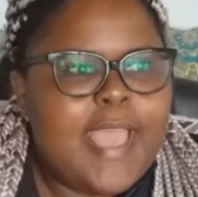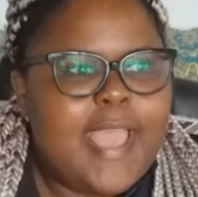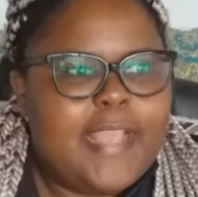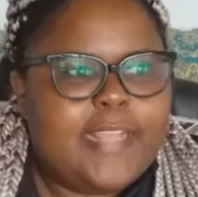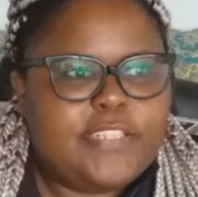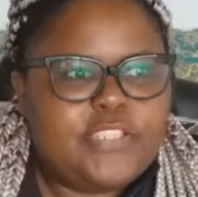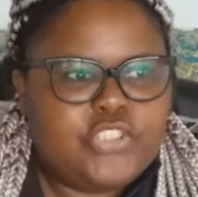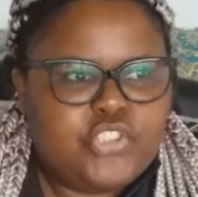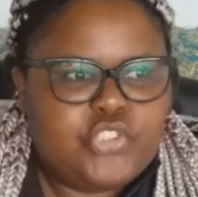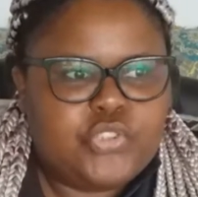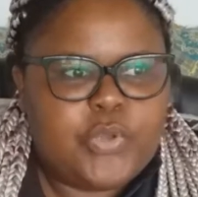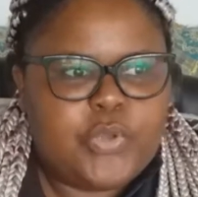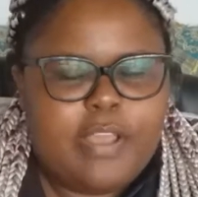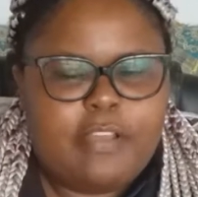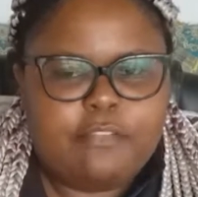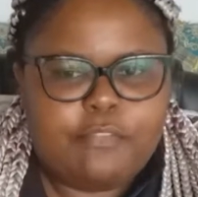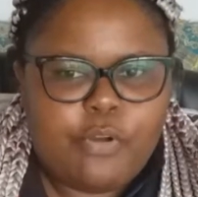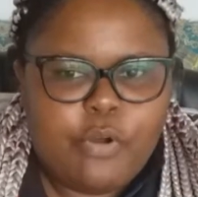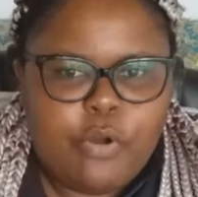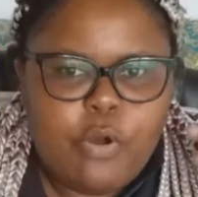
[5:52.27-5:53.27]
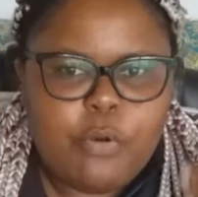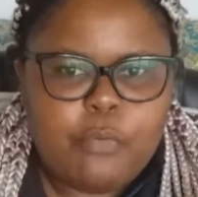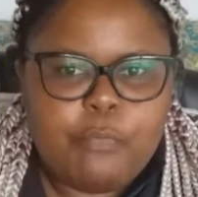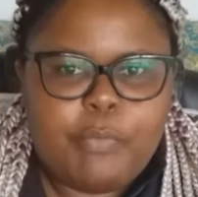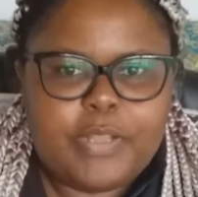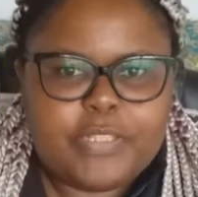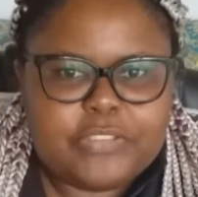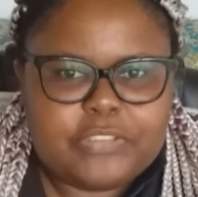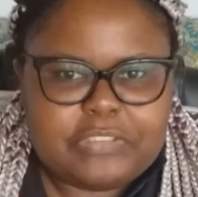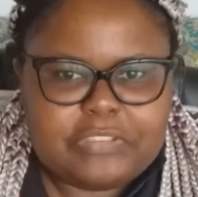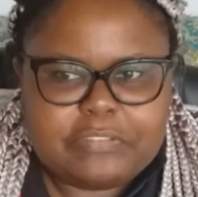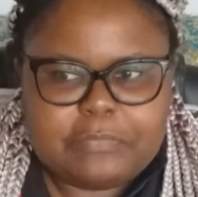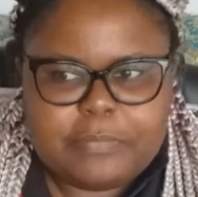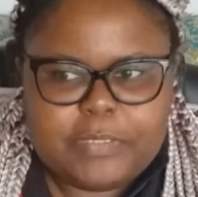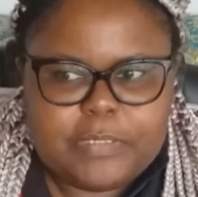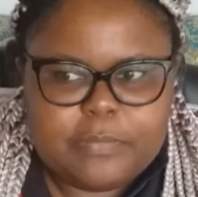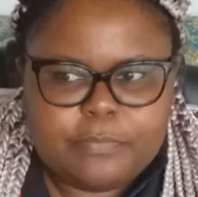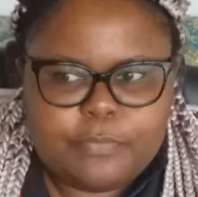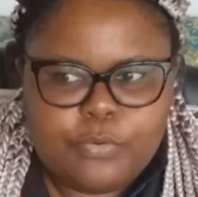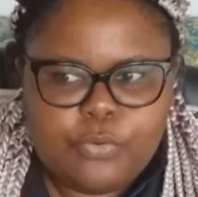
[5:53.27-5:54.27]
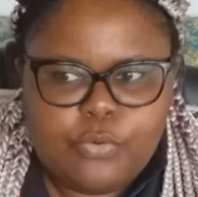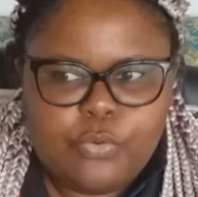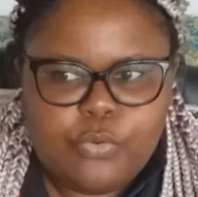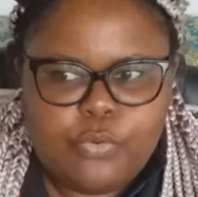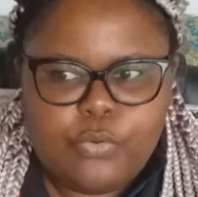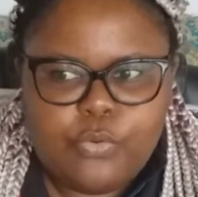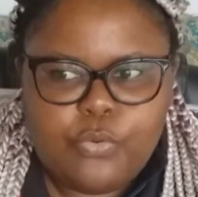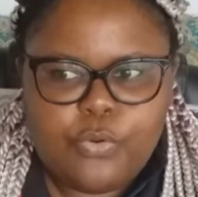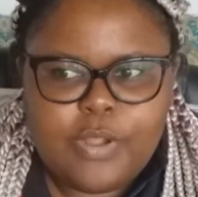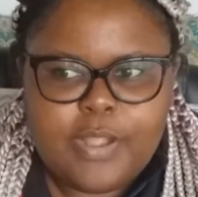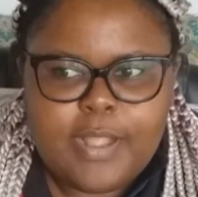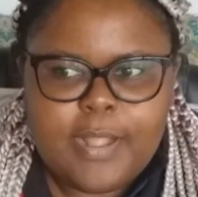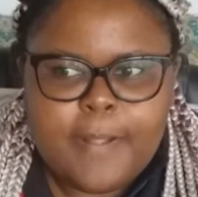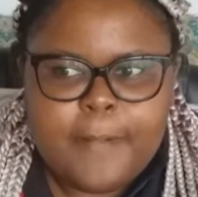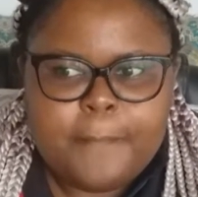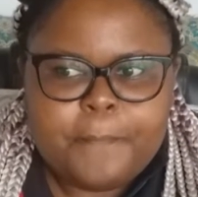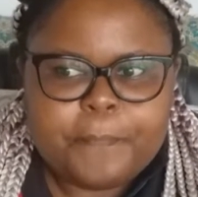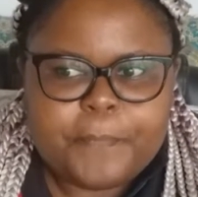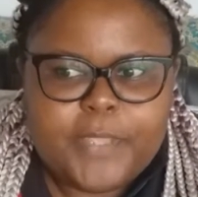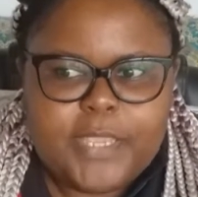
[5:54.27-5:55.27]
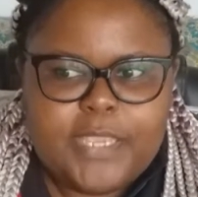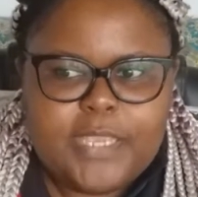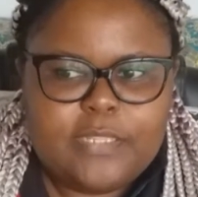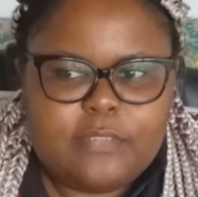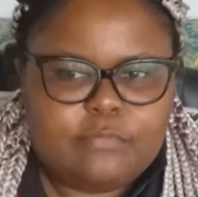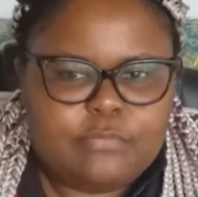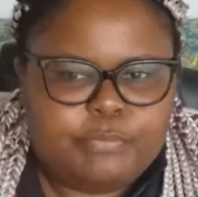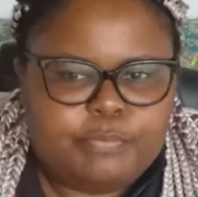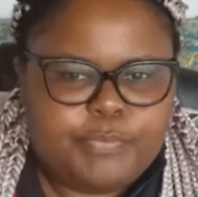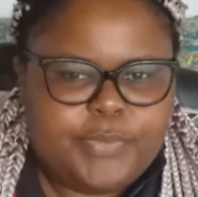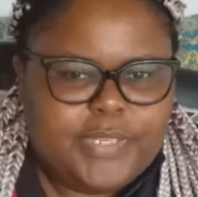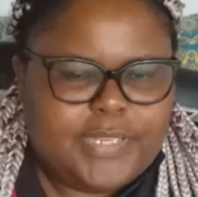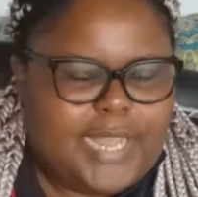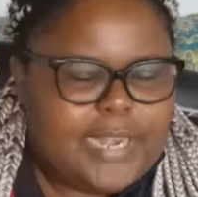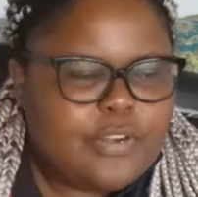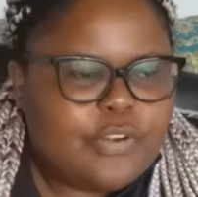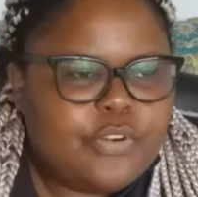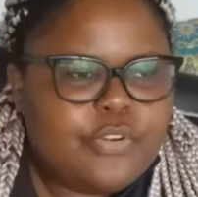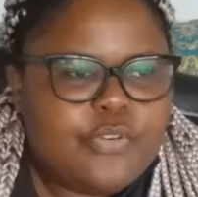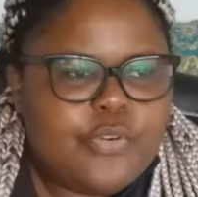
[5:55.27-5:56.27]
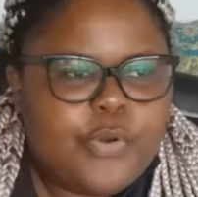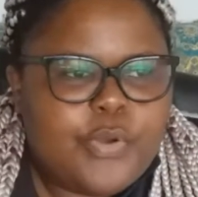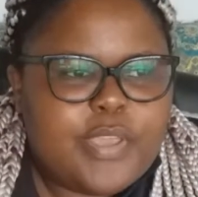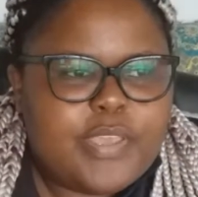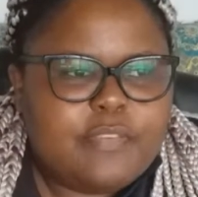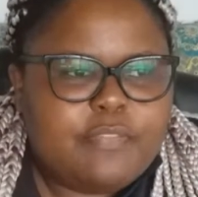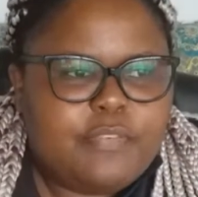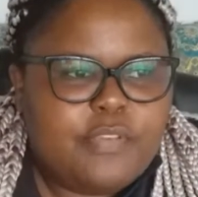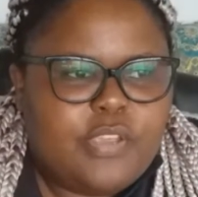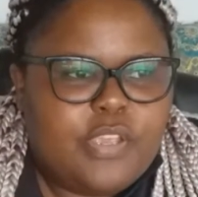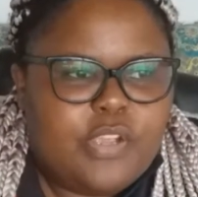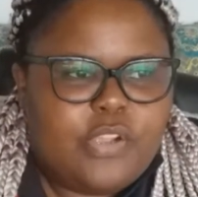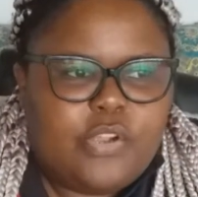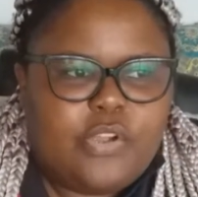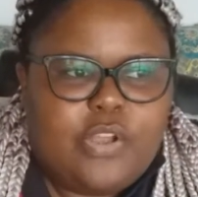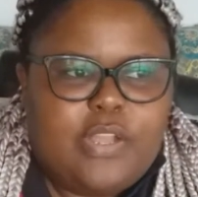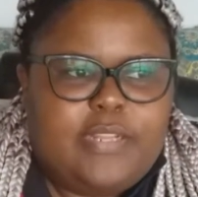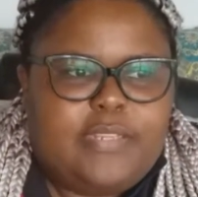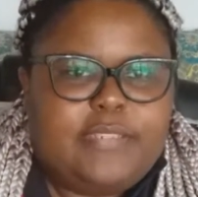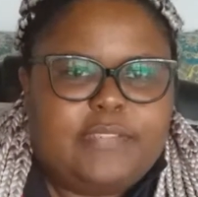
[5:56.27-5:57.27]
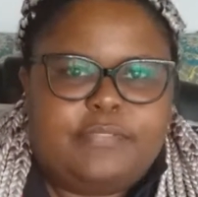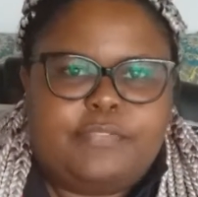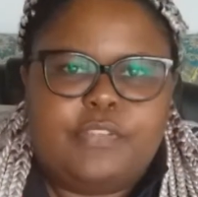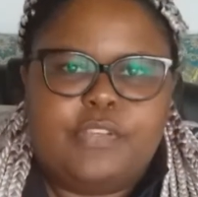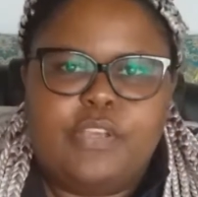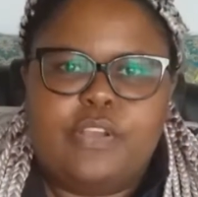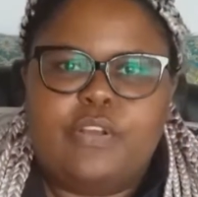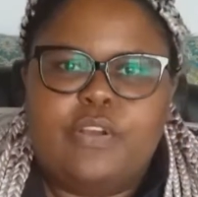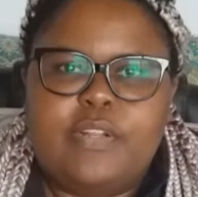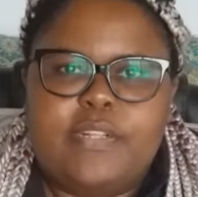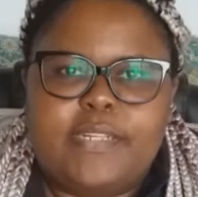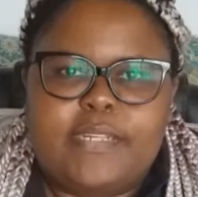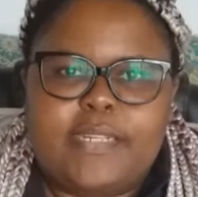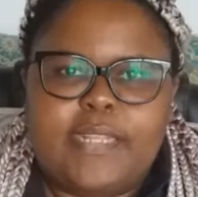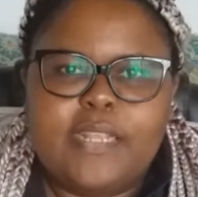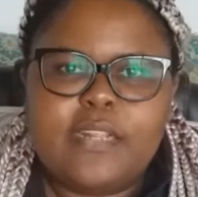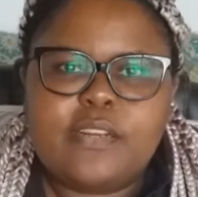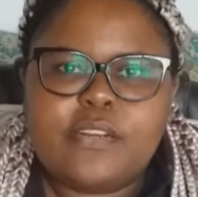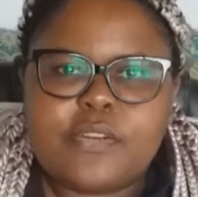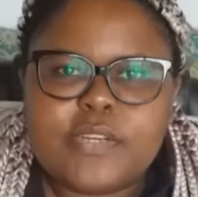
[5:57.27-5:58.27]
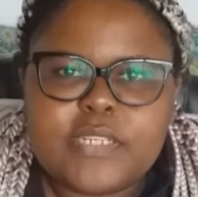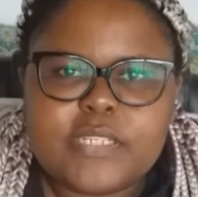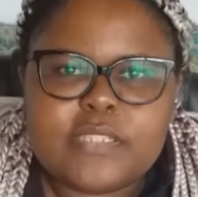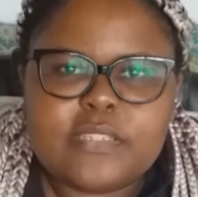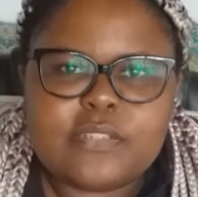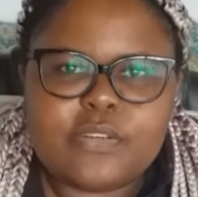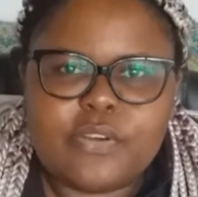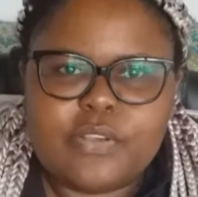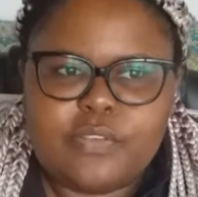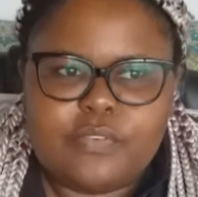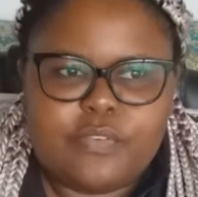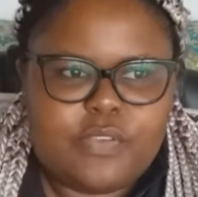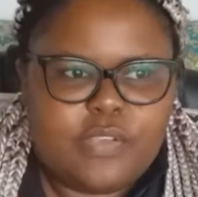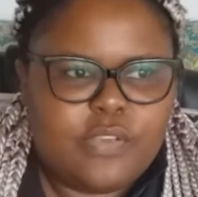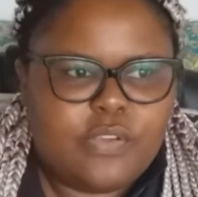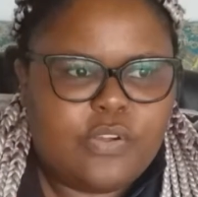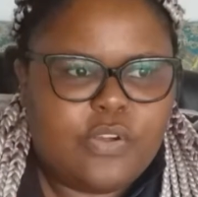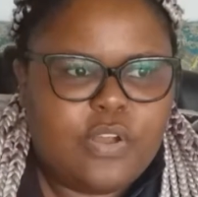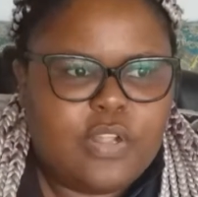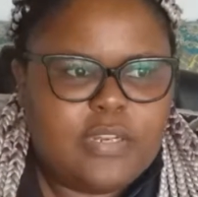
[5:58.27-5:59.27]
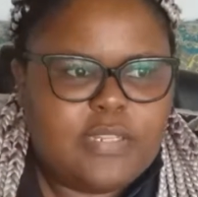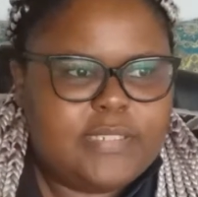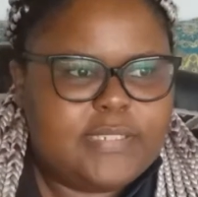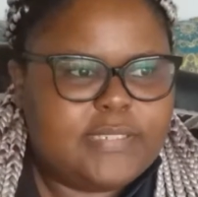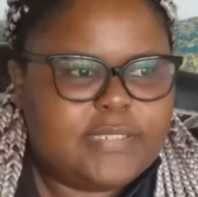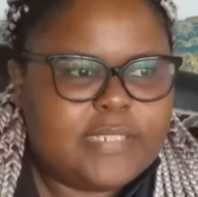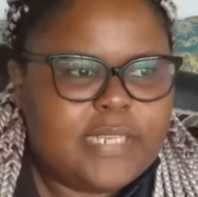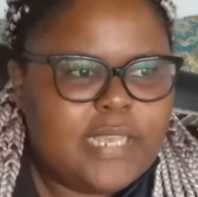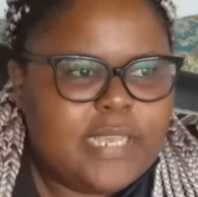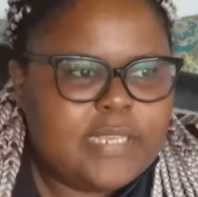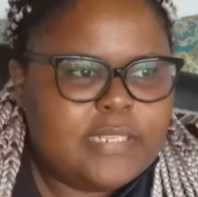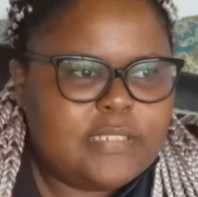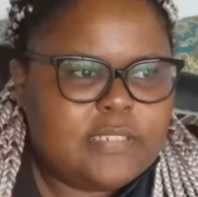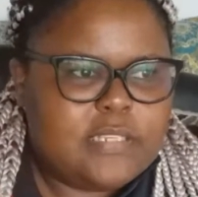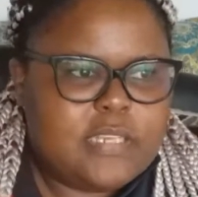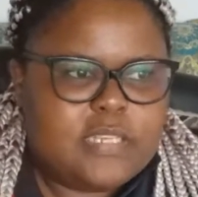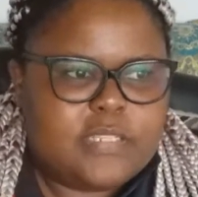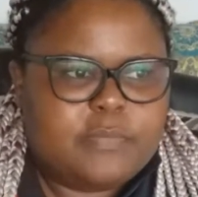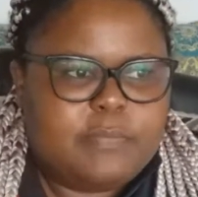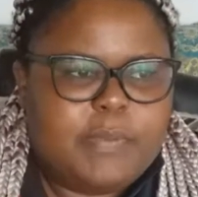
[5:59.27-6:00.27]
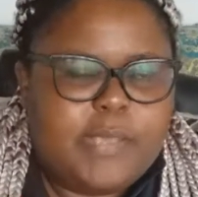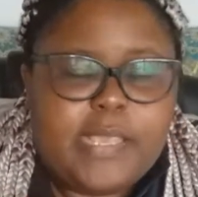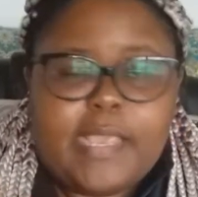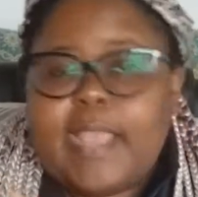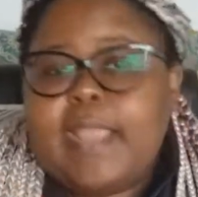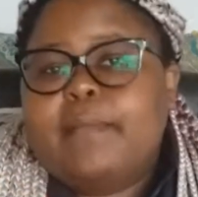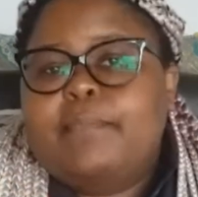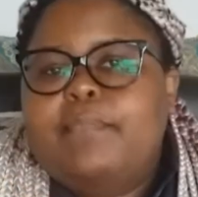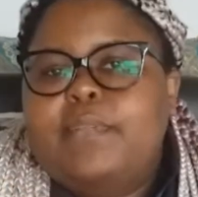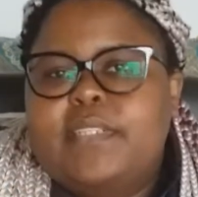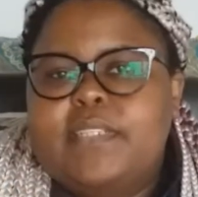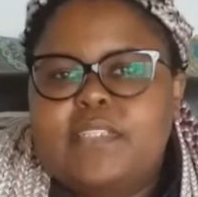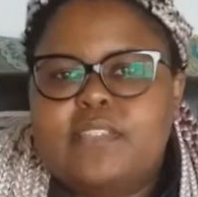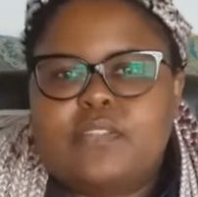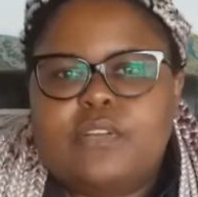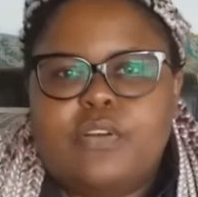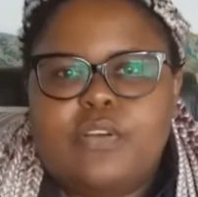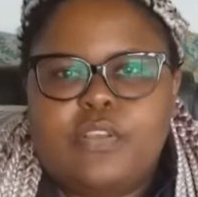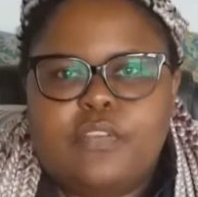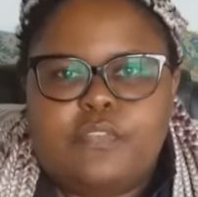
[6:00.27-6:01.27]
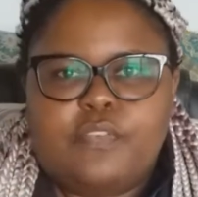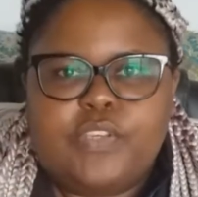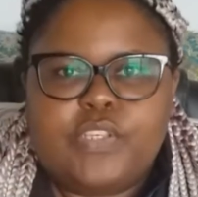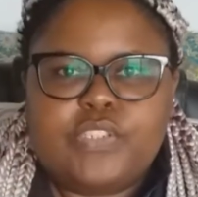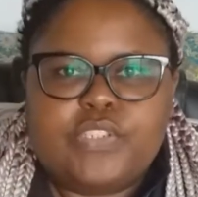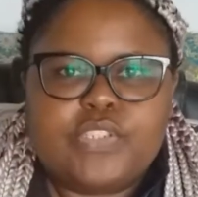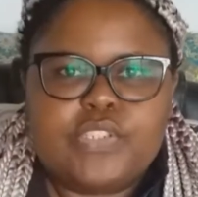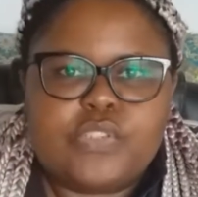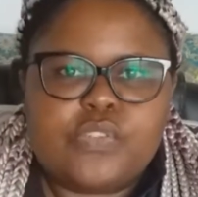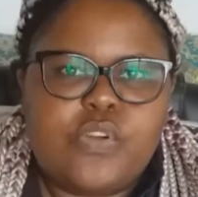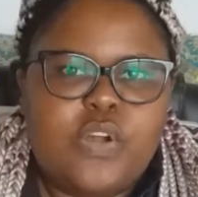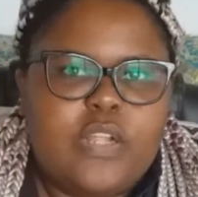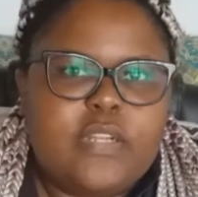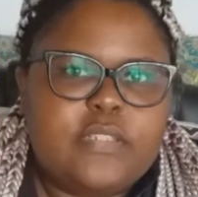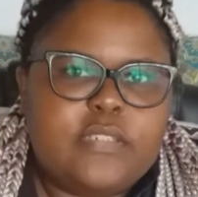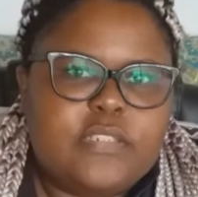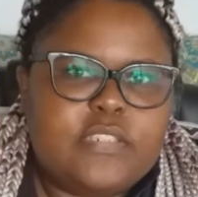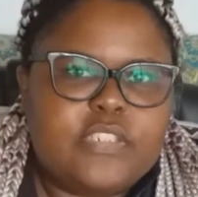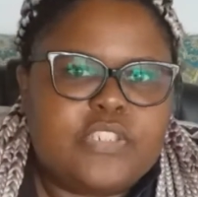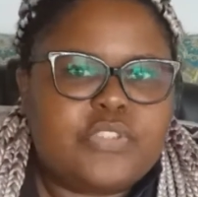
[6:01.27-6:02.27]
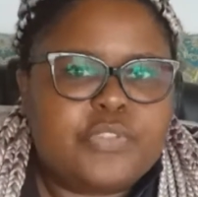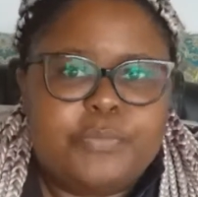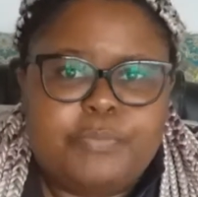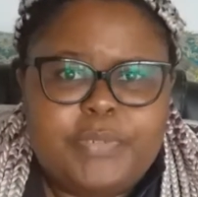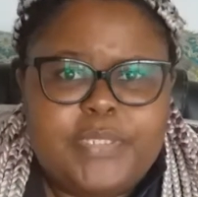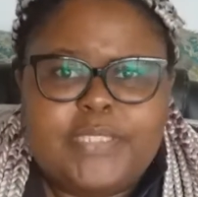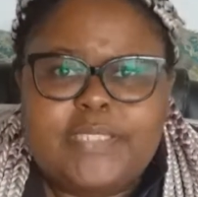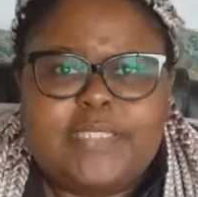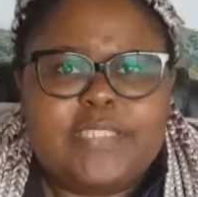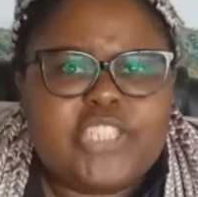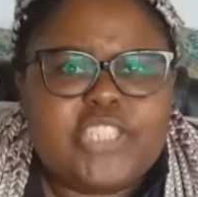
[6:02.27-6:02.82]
And you have a whole bunch of people who, I don't know if you can call it ignorance, or if you can call it just being ableist, or if you can just call it just stupidity,